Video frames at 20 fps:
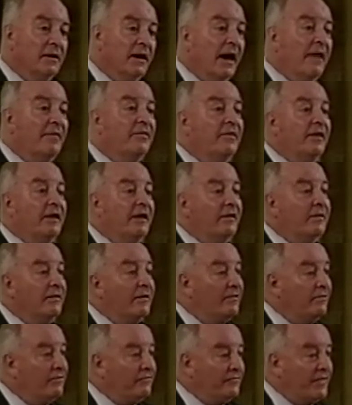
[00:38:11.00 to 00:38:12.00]
And the
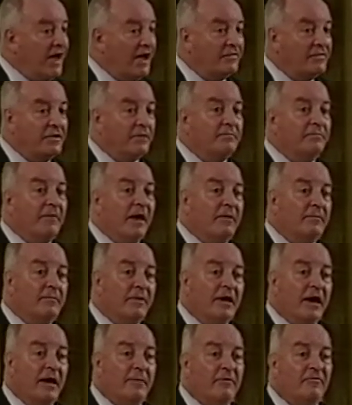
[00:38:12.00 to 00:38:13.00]
fact that men
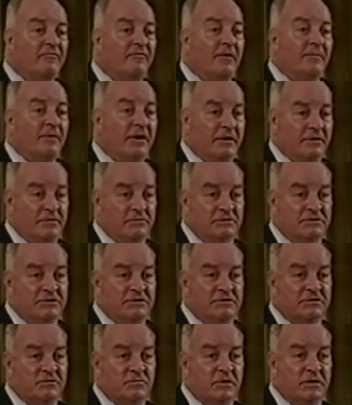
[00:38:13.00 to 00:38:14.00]
became effeminate, which
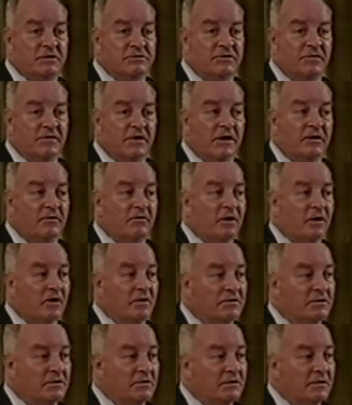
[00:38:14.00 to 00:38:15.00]
is the worst of the whole
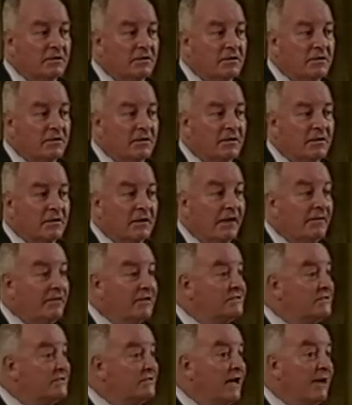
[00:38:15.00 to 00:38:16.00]
lot. And
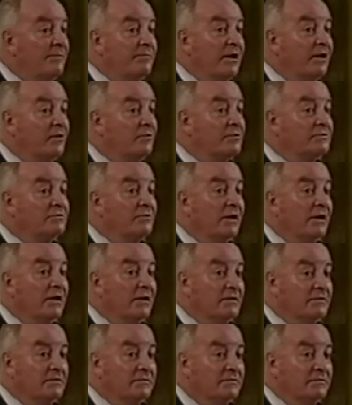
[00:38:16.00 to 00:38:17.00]
this is happening to
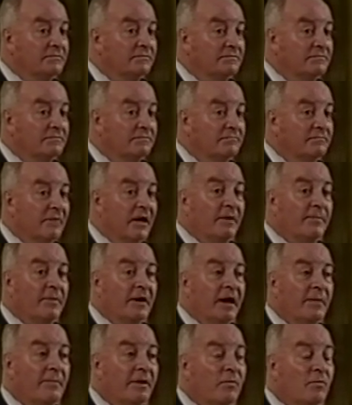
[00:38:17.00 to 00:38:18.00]
Australians. Men are
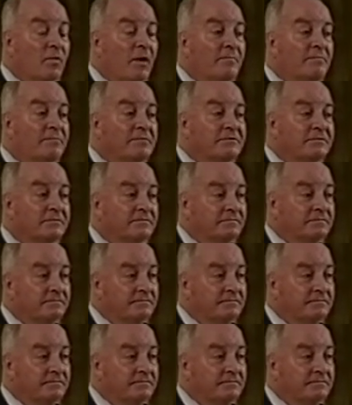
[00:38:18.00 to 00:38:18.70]
becoming wimps.